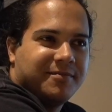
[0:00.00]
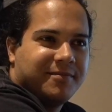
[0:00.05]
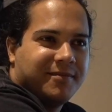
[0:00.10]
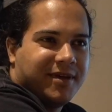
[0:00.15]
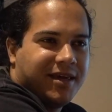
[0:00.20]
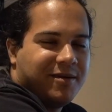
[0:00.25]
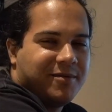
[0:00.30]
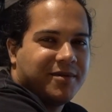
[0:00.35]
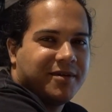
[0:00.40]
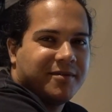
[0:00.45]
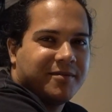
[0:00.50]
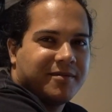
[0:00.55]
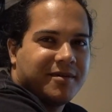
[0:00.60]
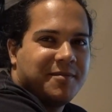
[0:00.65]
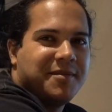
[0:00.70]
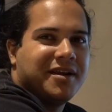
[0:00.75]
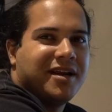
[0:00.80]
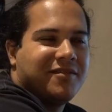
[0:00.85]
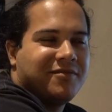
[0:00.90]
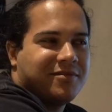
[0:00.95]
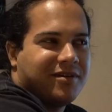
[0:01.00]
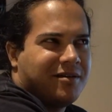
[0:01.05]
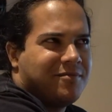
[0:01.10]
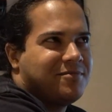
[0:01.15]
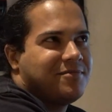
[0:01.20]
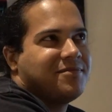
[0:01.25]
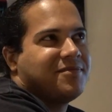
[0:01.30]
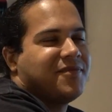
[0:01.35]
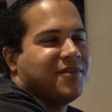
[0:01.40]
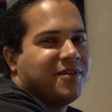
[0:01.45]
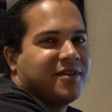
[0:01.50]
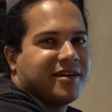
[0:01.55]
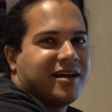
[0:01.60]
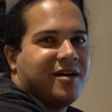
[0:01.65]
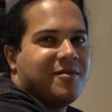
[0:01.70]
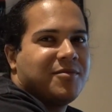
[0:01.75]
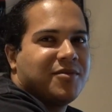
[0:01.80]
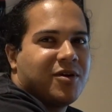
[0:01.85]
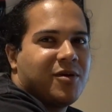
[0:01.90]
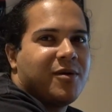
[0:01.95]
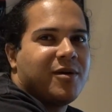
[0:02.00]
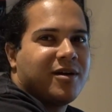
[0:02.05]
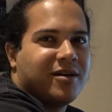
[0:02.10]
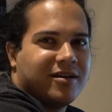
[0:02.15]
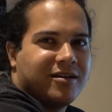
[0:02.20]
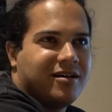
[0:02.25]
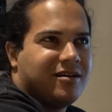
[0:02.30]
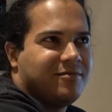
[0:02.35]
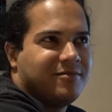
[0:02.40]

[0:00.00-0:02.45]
Maybe. I mean, I feel like I'm growing